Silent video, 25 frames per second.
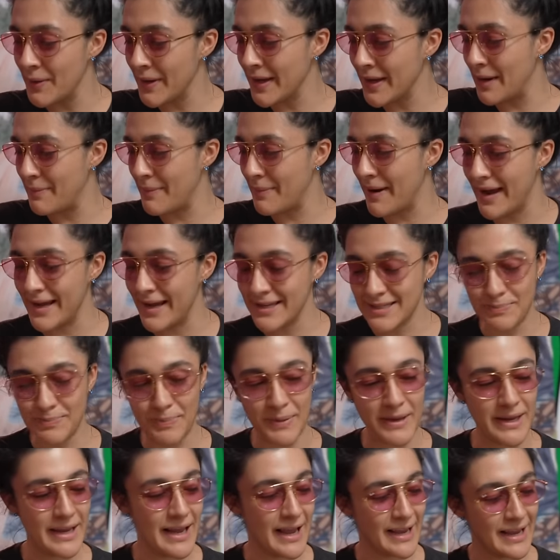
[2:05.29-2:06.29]
I got my
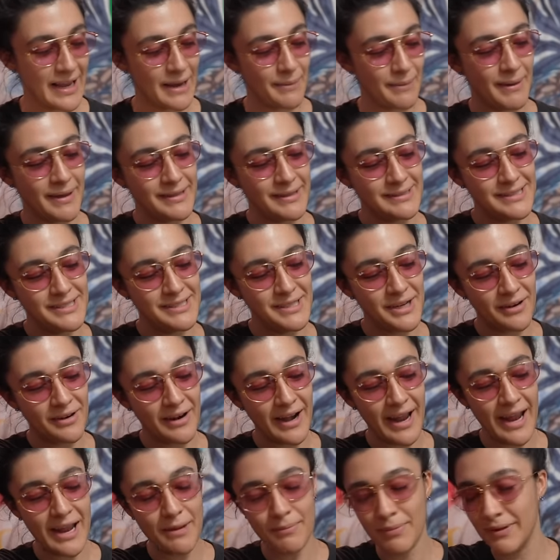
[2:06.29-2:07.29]
SP, I got my
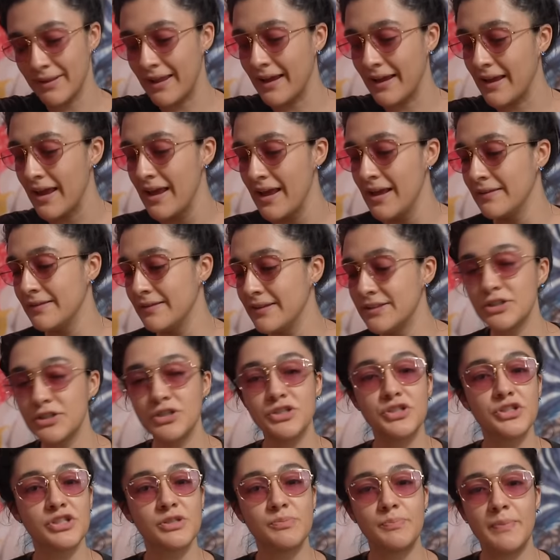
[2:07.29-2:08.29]
TR8, but like these are
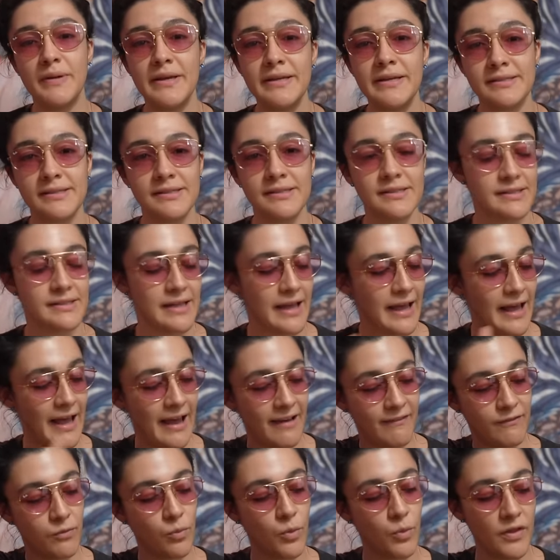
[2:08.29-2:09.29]
just pieces that
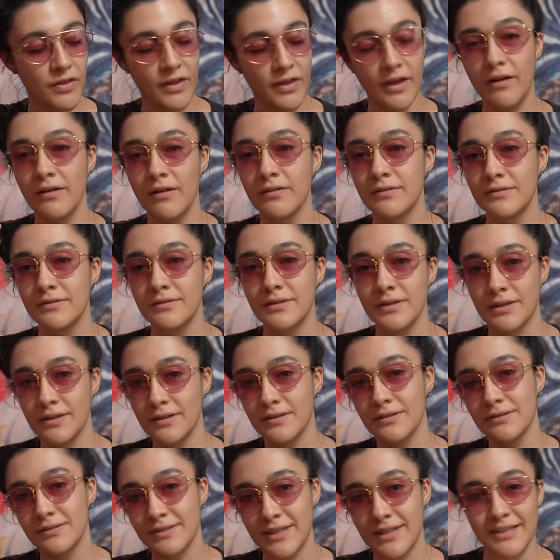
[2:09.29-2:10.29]
have withheld
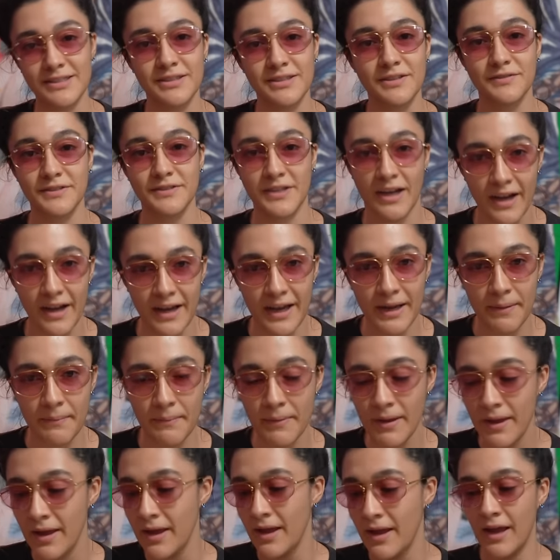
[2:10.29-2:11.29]
the test of
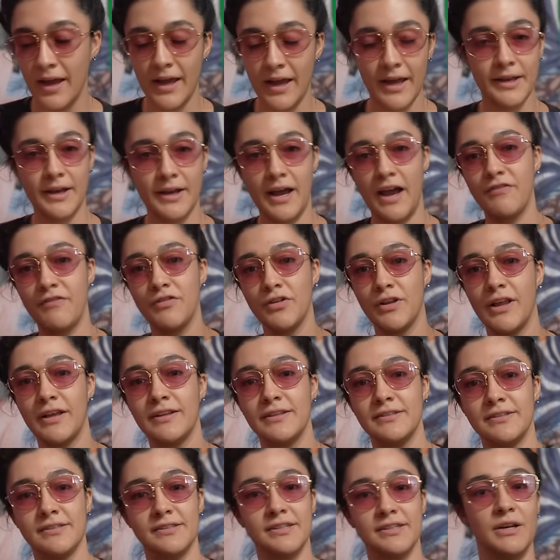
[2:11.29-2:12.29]
time. And I feel like
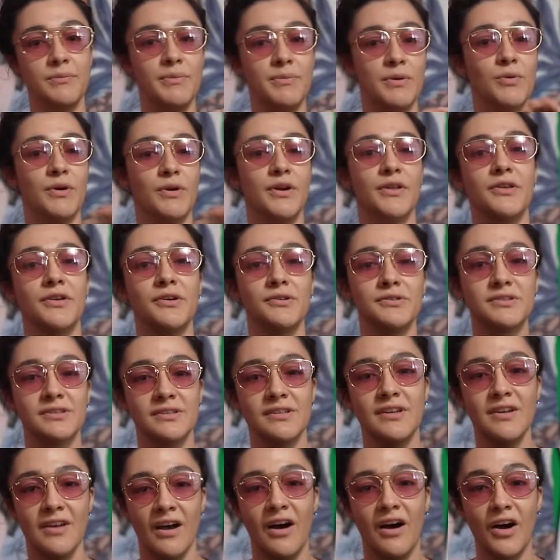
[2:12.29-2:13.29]
this is going to be one of those
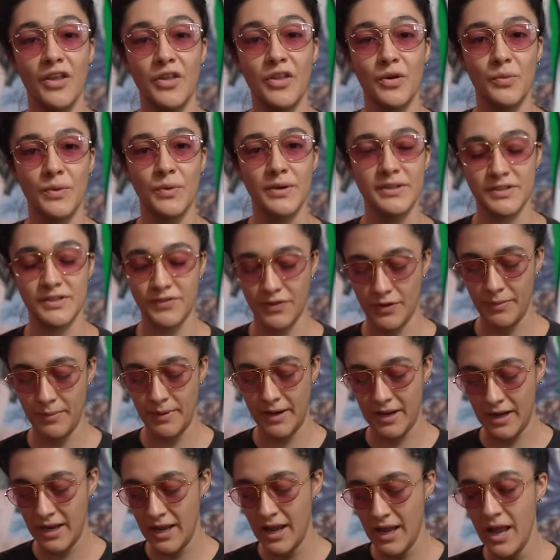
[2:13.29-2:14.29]
other ones for
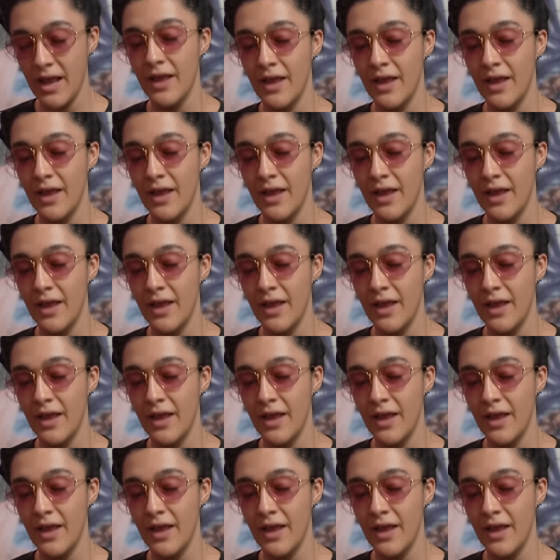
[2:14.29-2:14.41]
me.